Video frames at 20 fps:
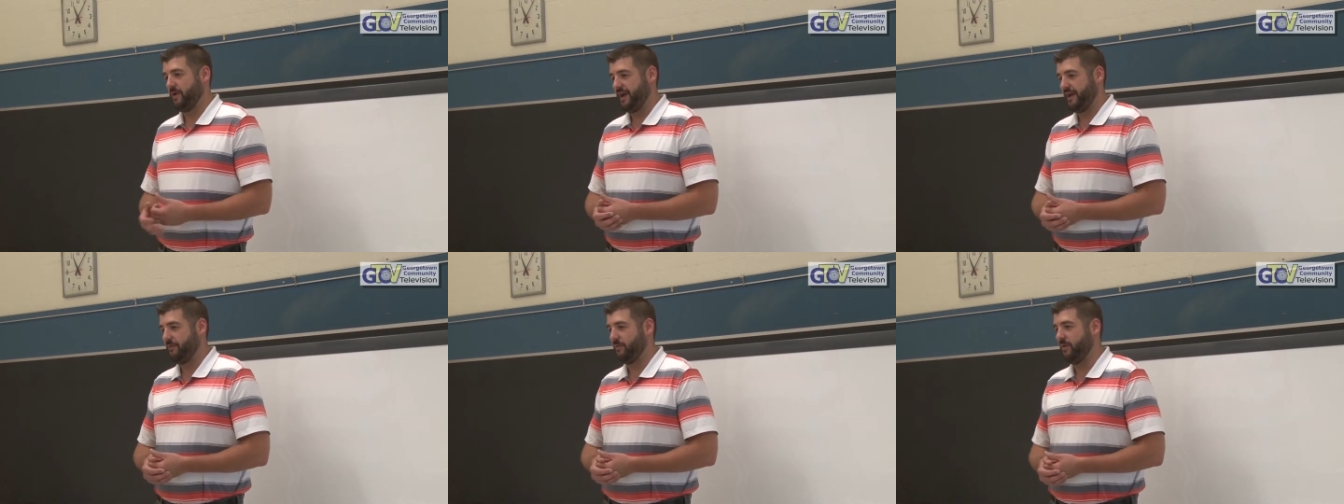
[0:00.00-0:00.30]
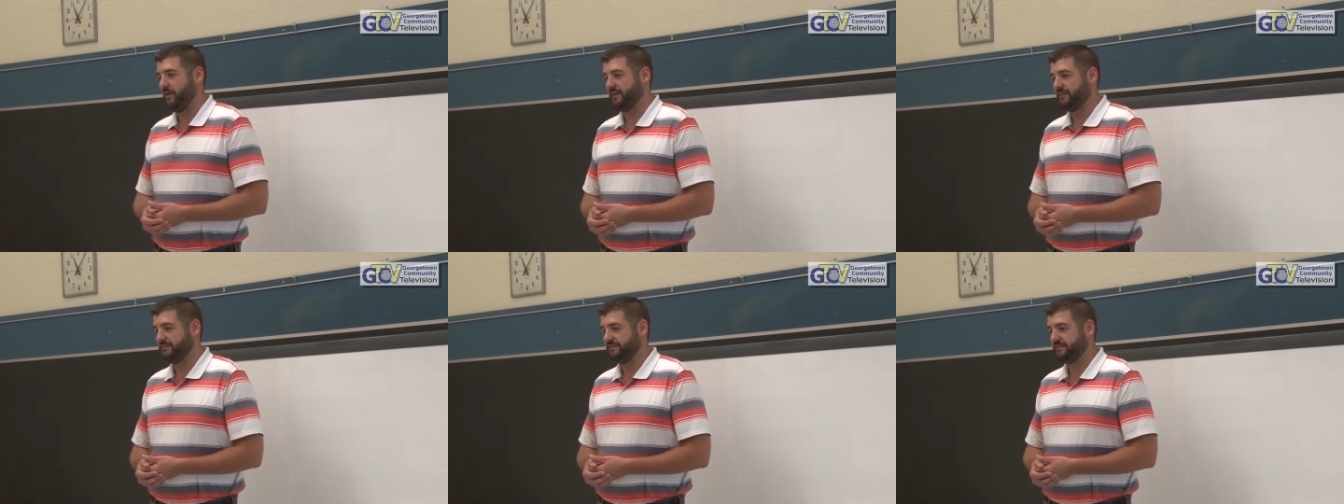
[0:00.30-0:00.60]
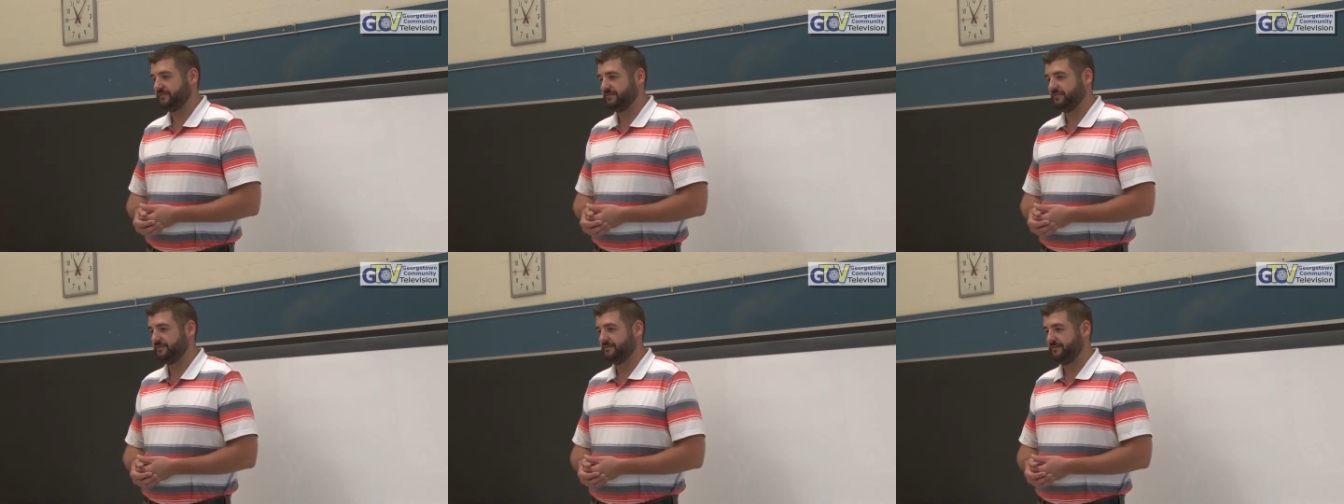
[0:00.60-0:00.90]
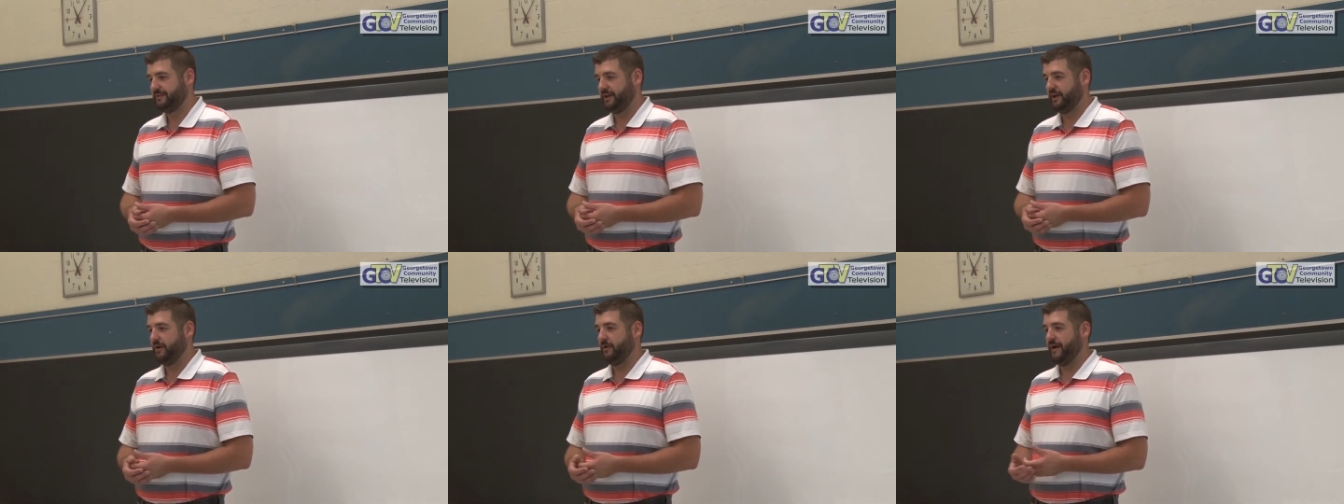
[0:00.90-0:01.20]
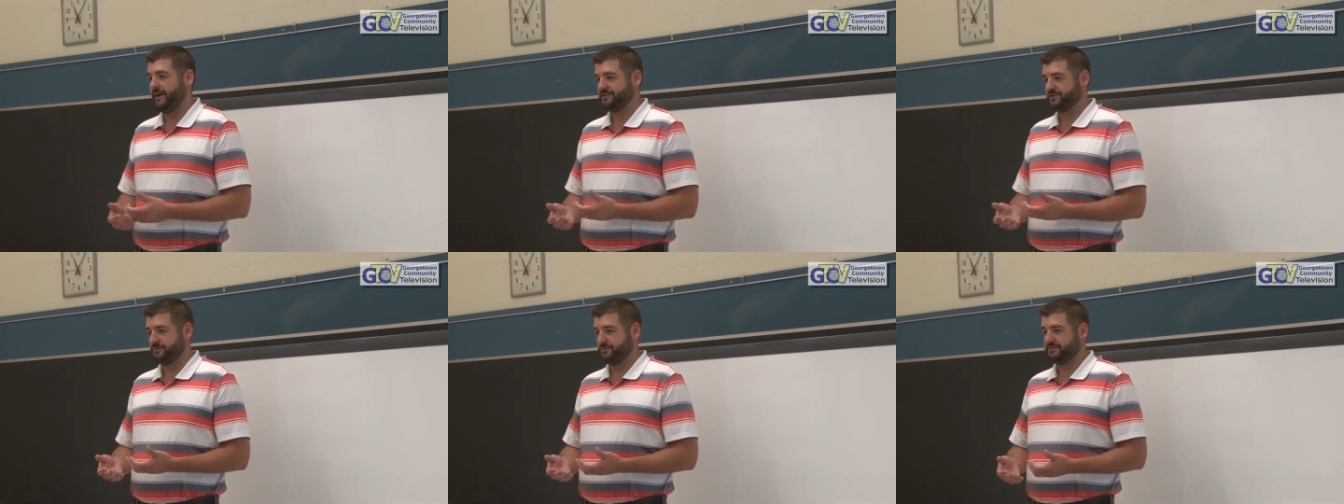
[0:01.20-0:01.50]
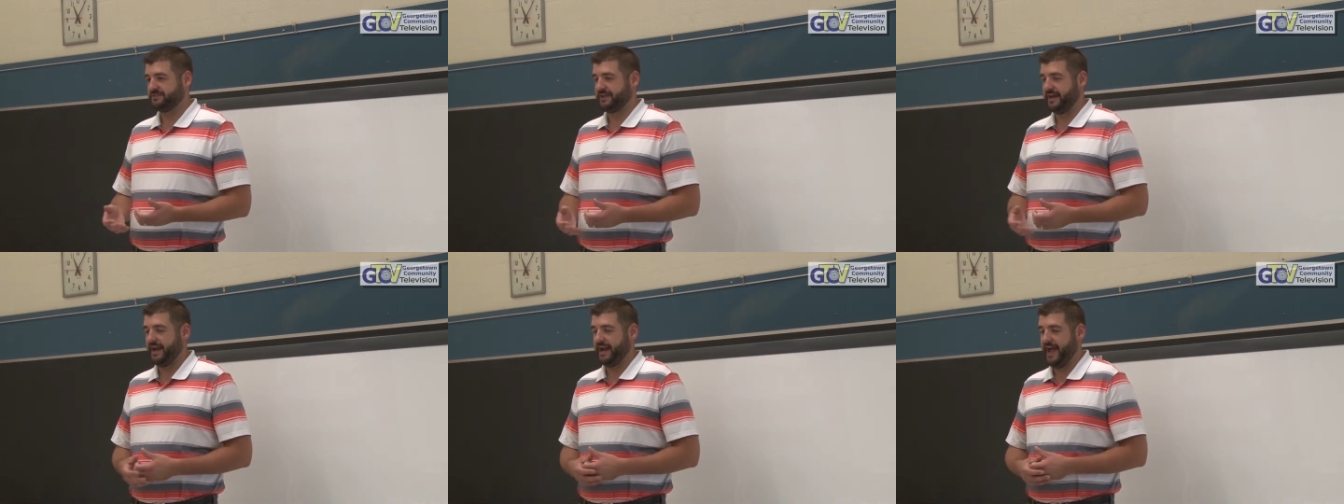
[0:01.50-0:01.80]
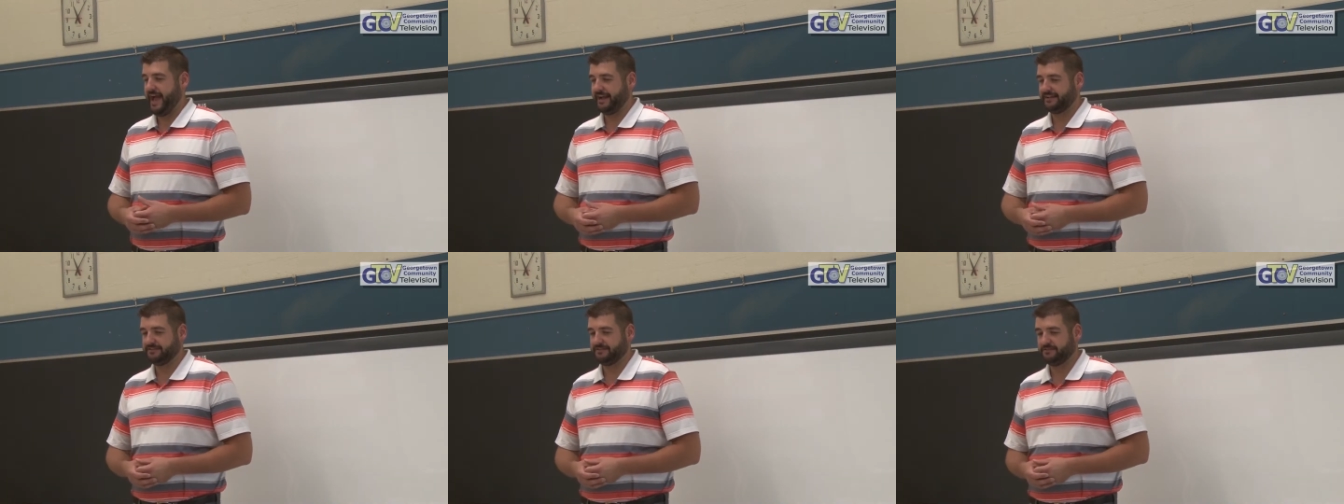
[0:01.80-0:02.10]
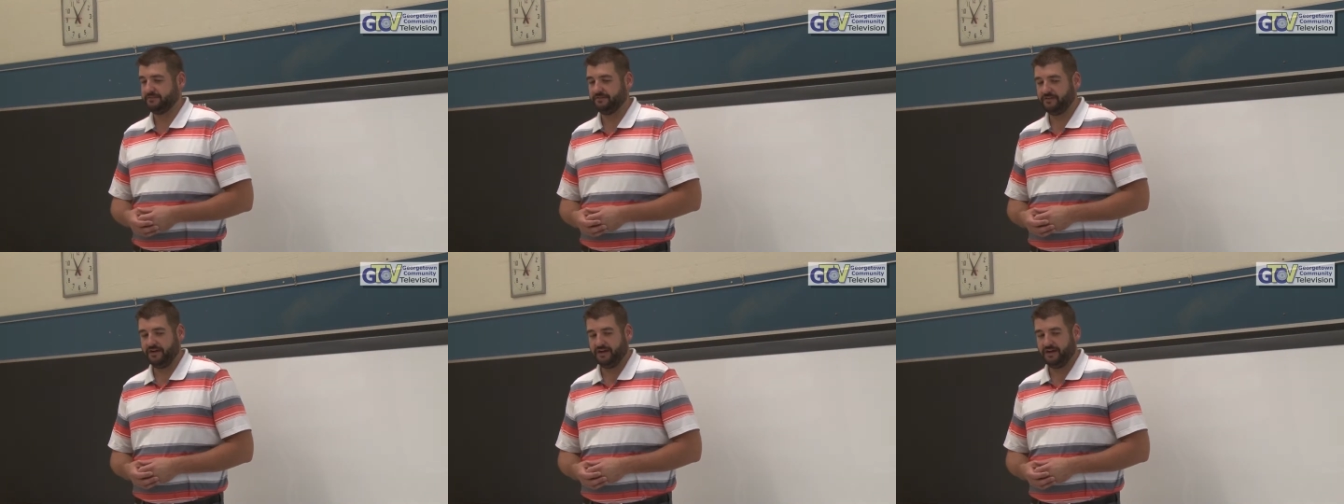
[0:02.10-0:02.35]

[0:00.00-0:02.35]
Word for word: way it was you know, as you stay active.